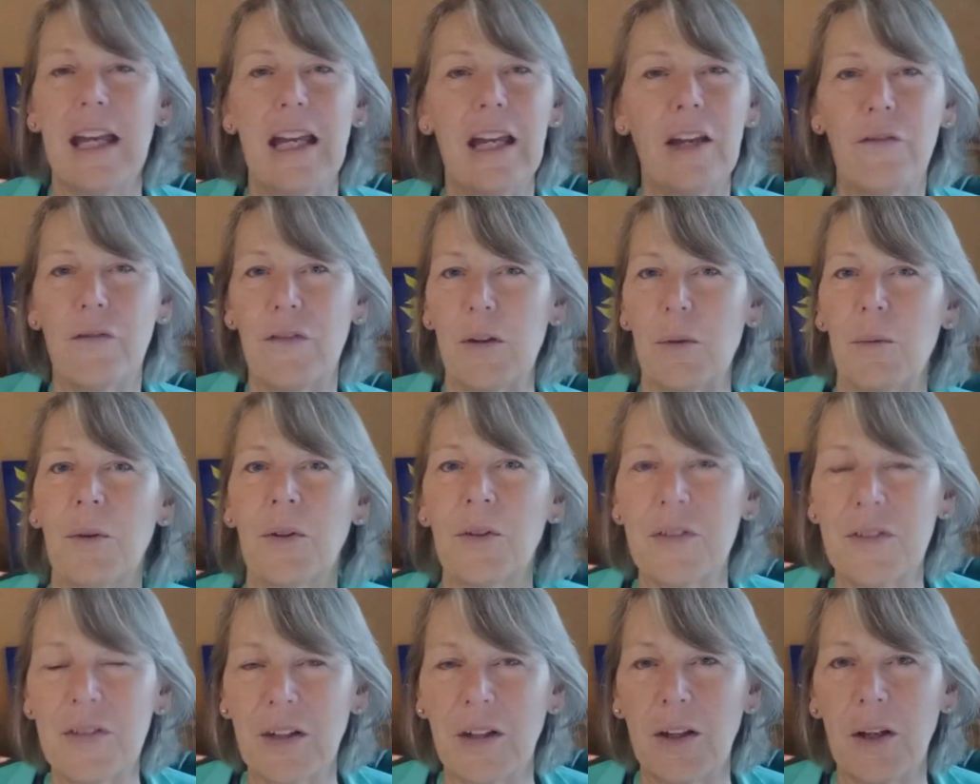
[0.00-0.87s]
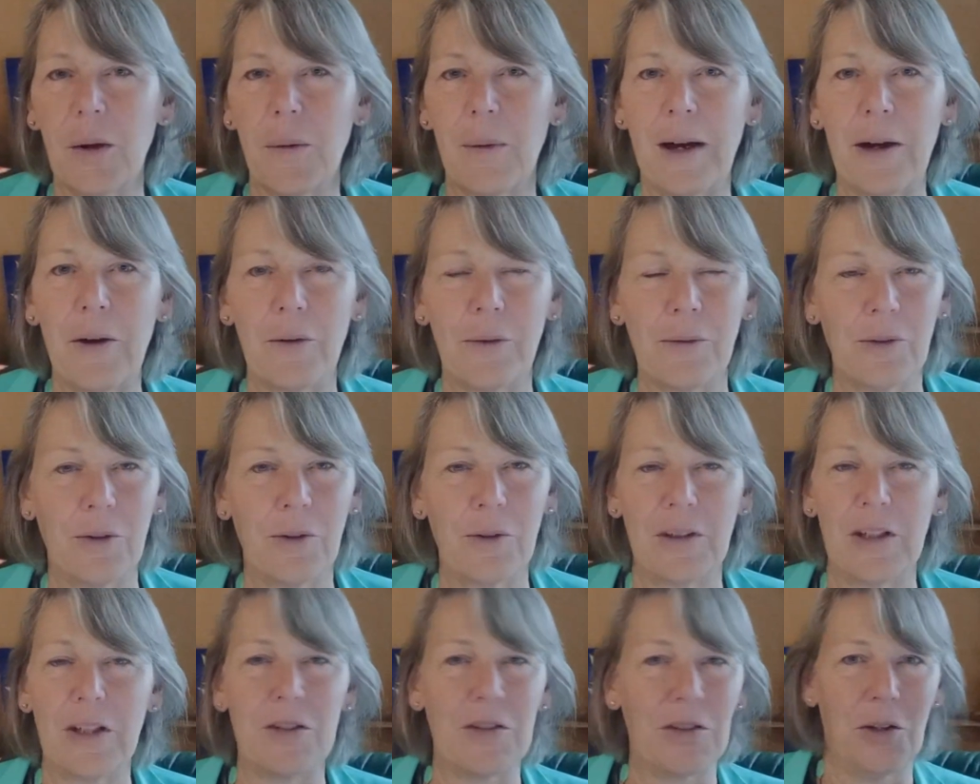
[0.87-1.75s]
if you want to go out
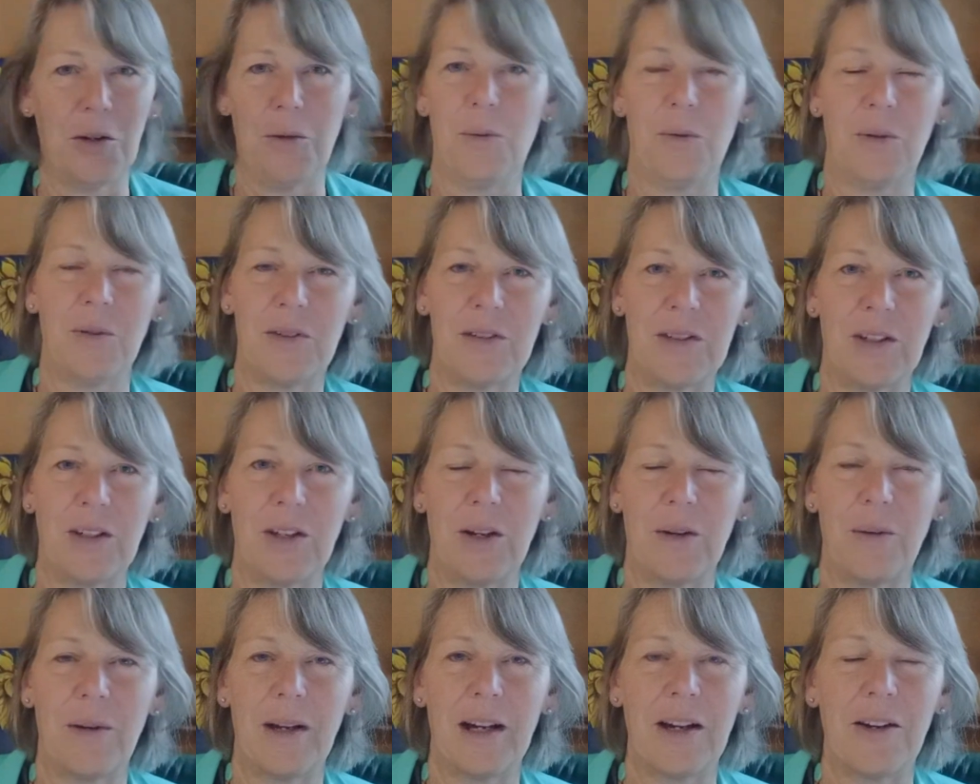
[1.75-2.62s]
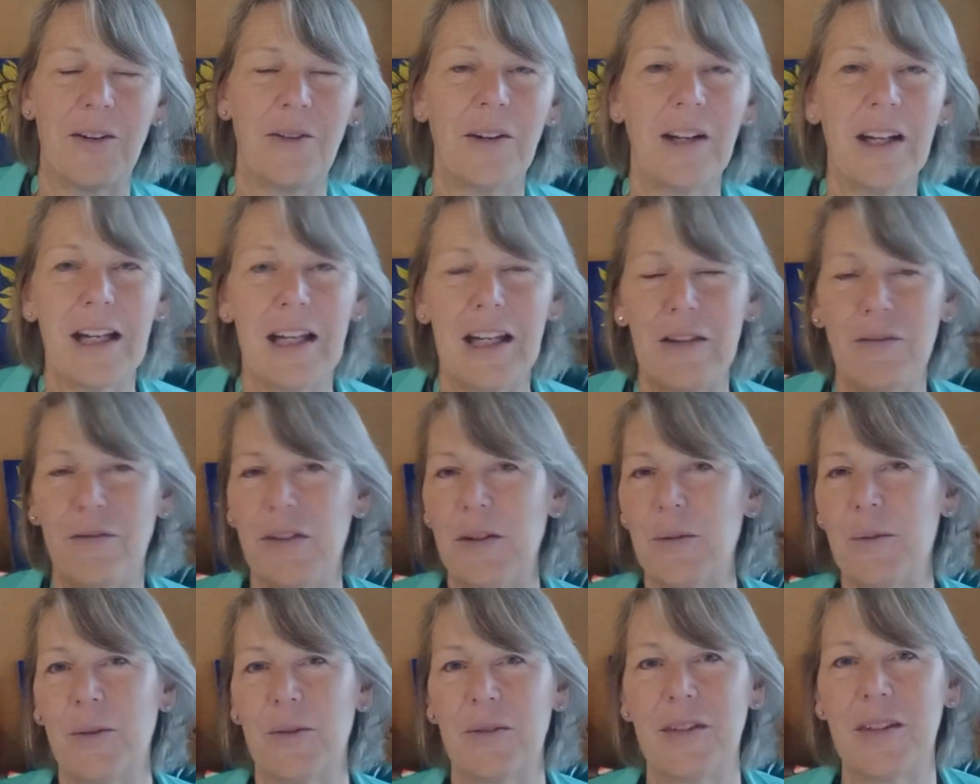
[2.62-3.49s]
or you don't want to go out, if
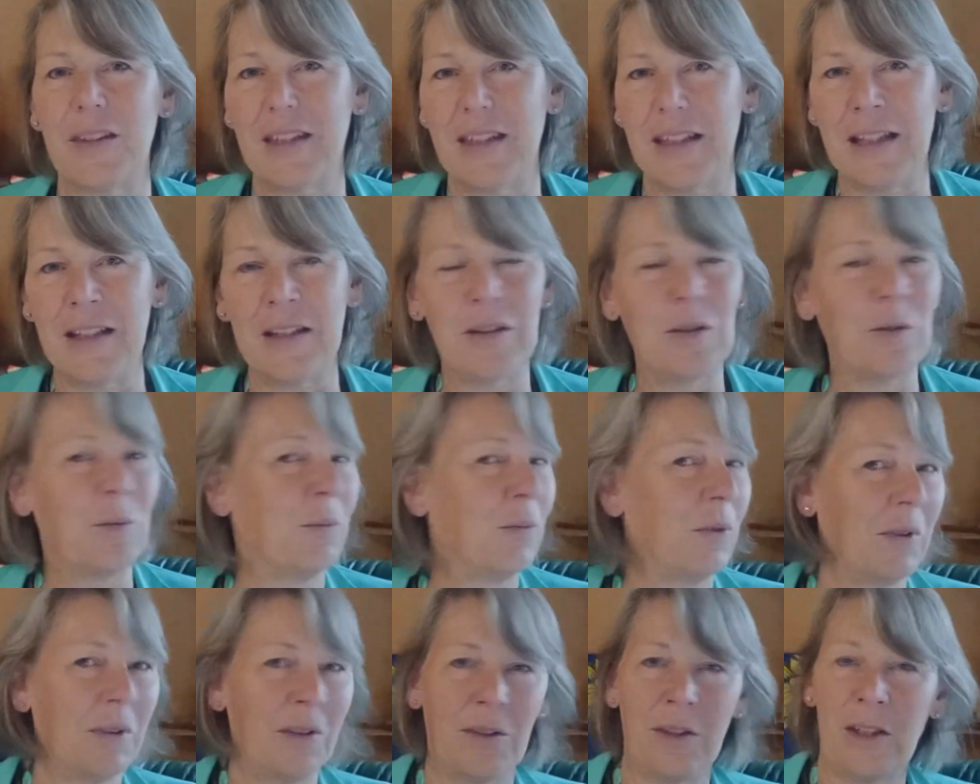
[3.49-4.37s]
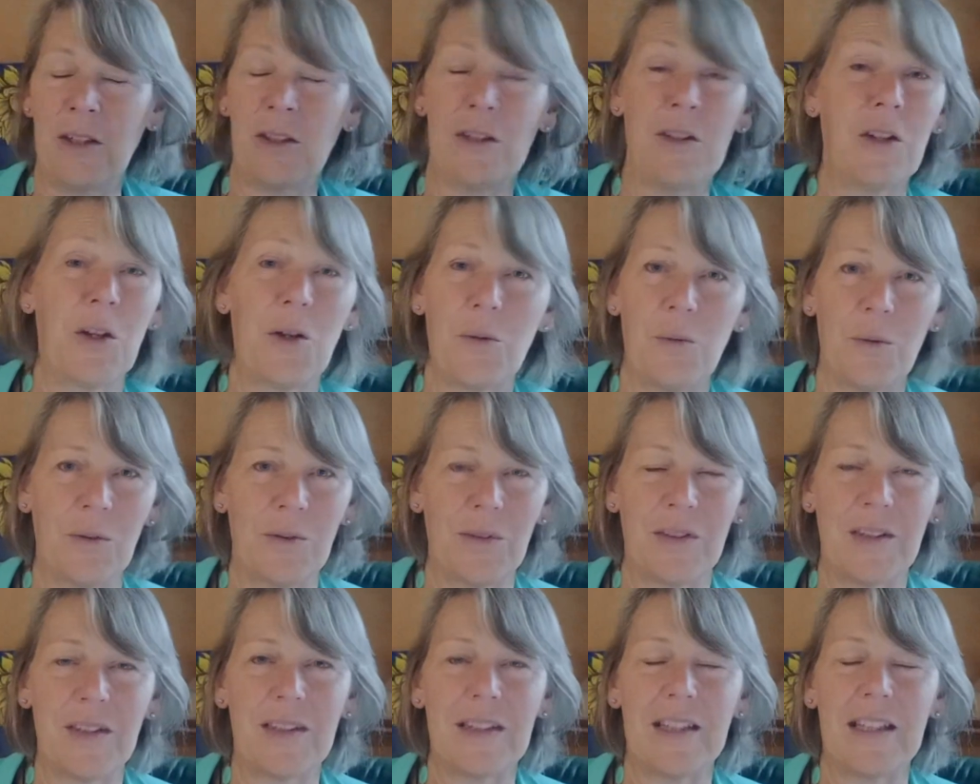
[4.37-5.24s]
you want to see someone or you don't
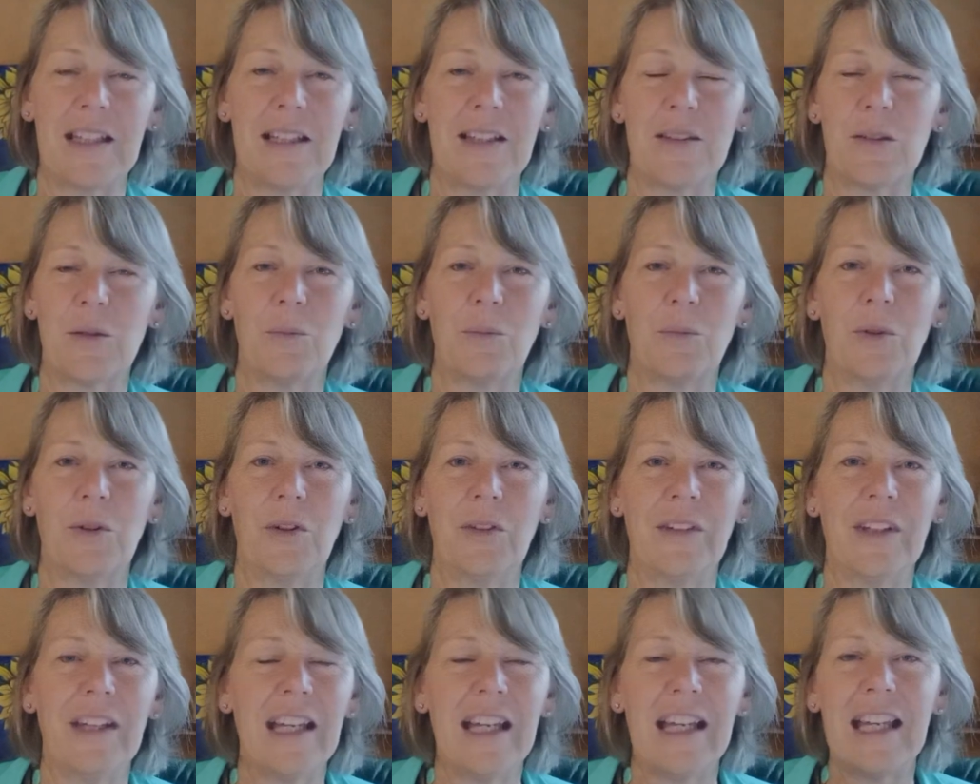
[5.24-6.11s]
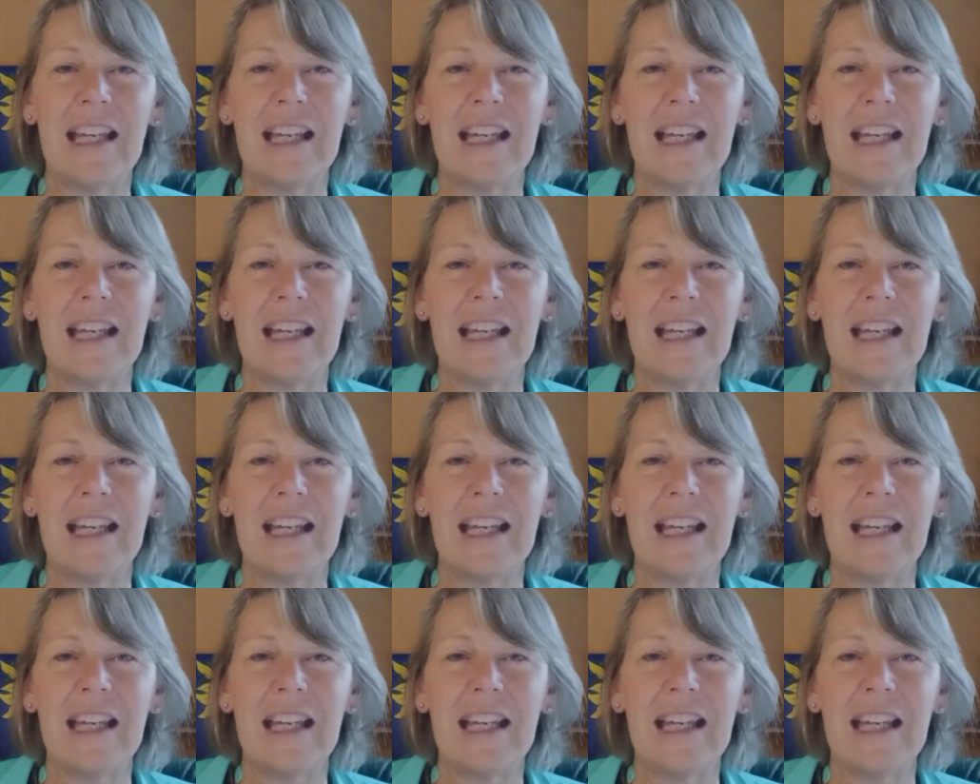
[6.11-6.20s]
want to see someone.